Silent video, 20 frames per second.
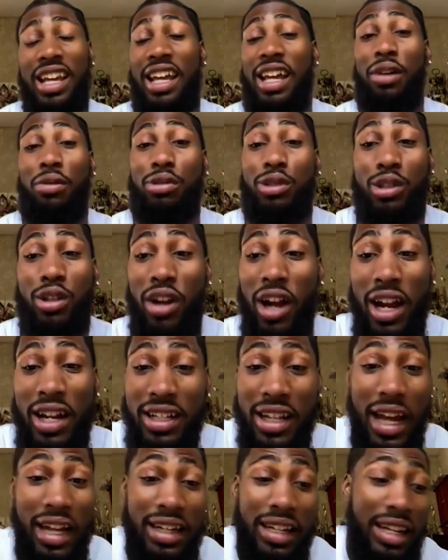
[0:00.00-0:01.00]
It was
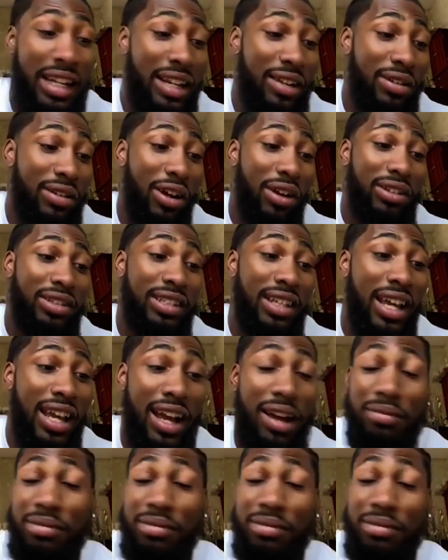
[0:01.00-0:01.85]
crazy. I didn't even know what to say.